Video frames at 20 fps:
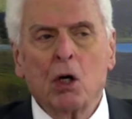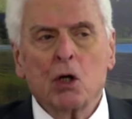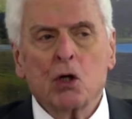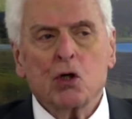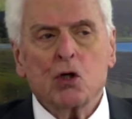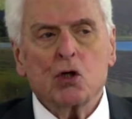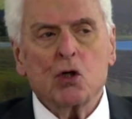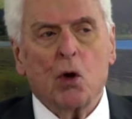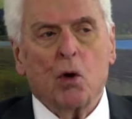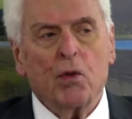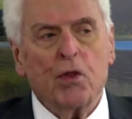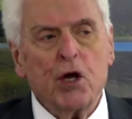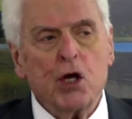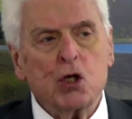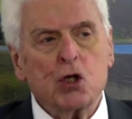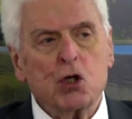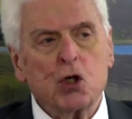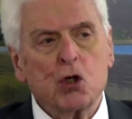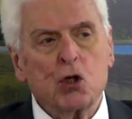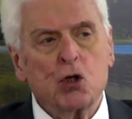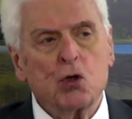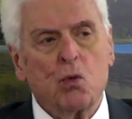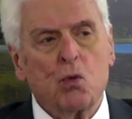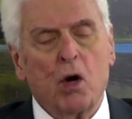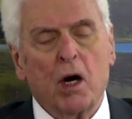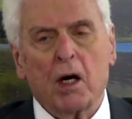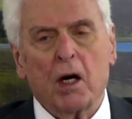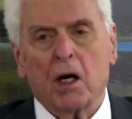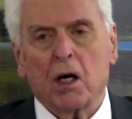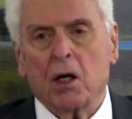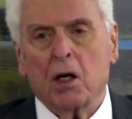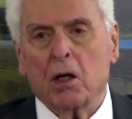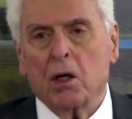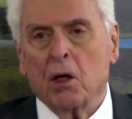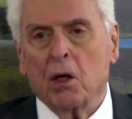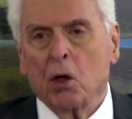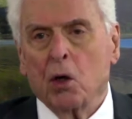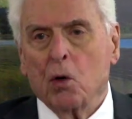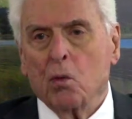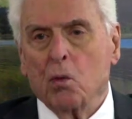So this is what
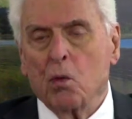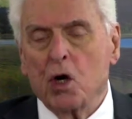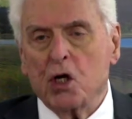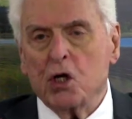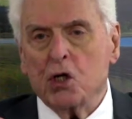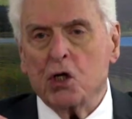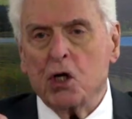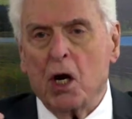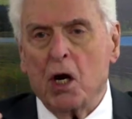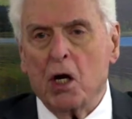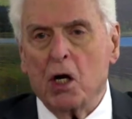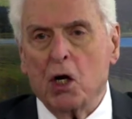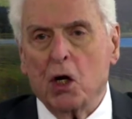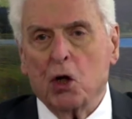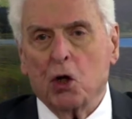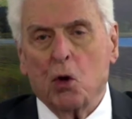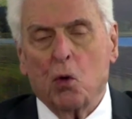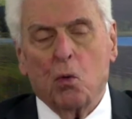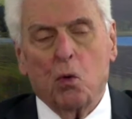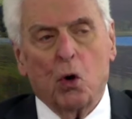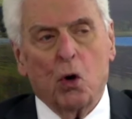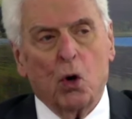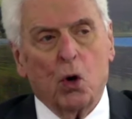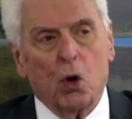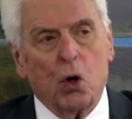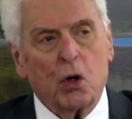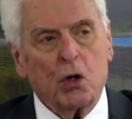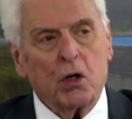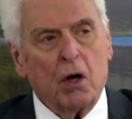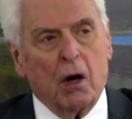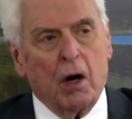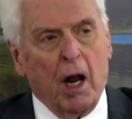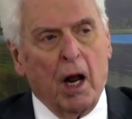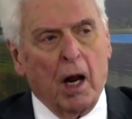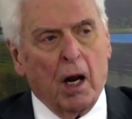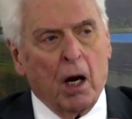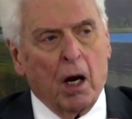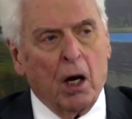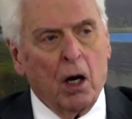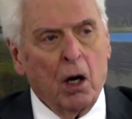we see in the world
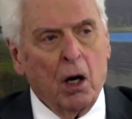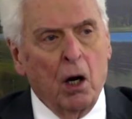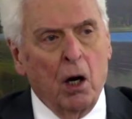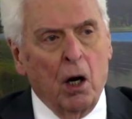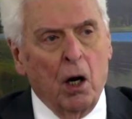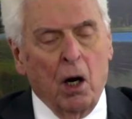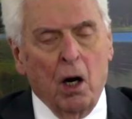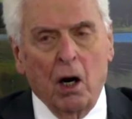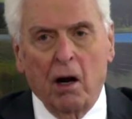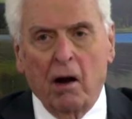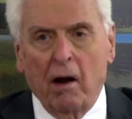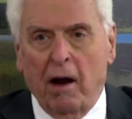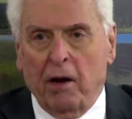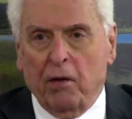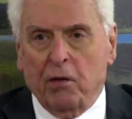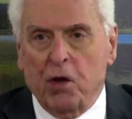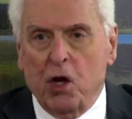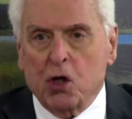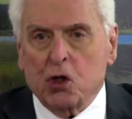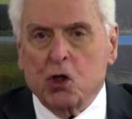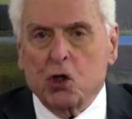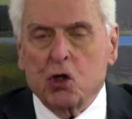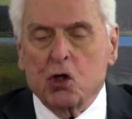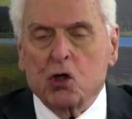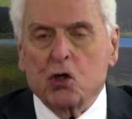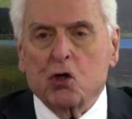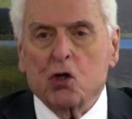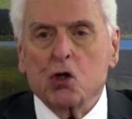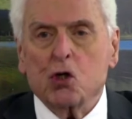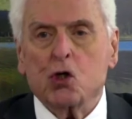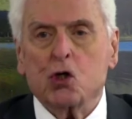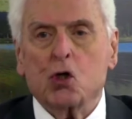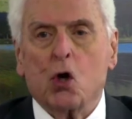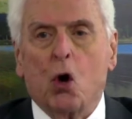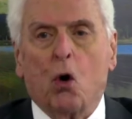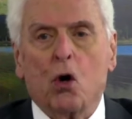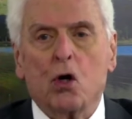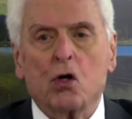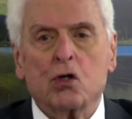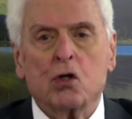today, and this is the
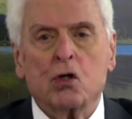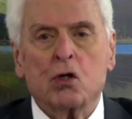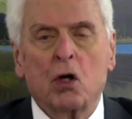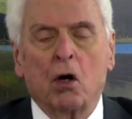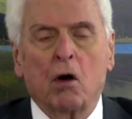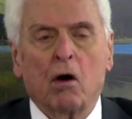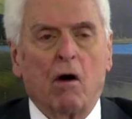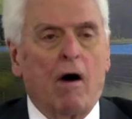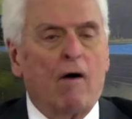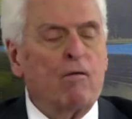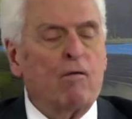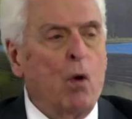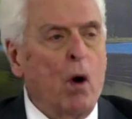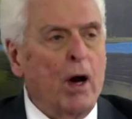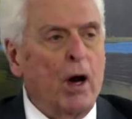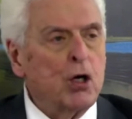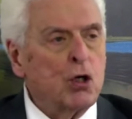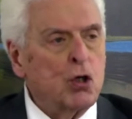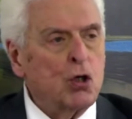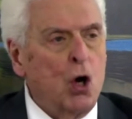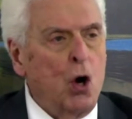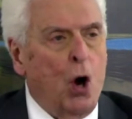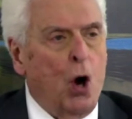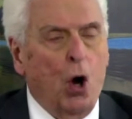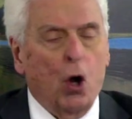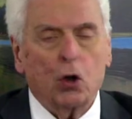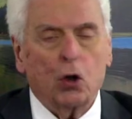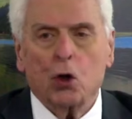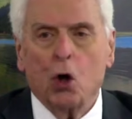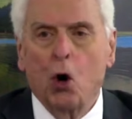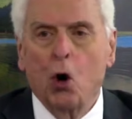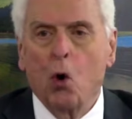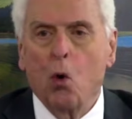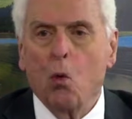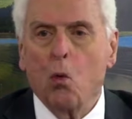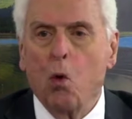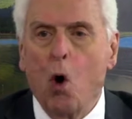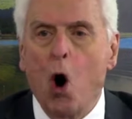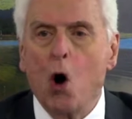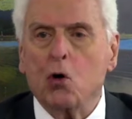source of what is called
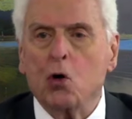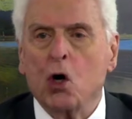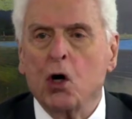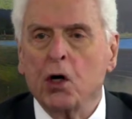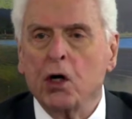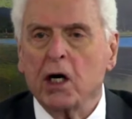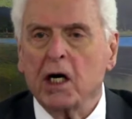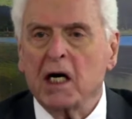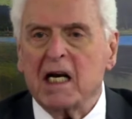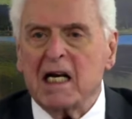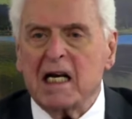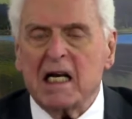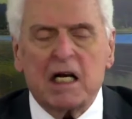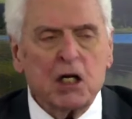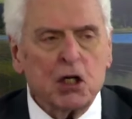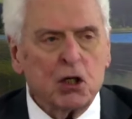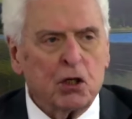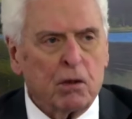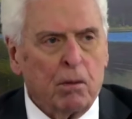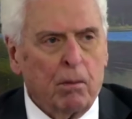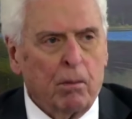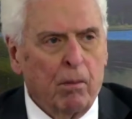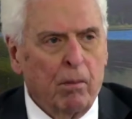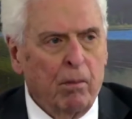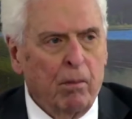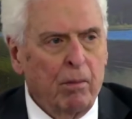wokeism,